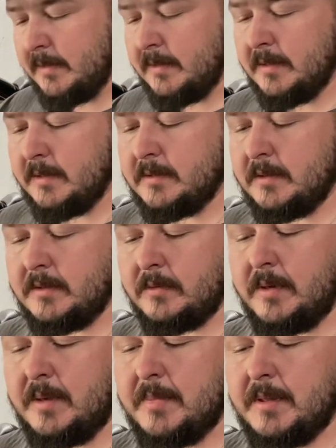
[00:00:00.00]
this is the
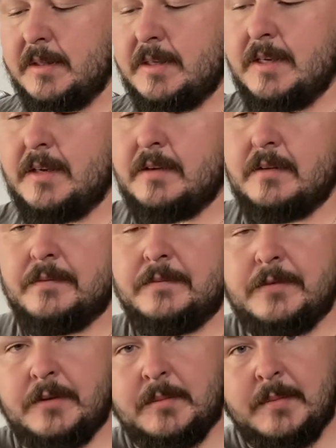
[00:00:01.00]
rebuild kit
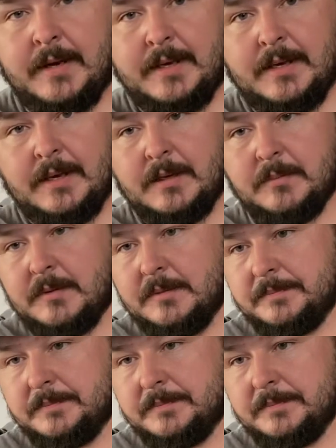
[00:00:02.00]
for the back caliper.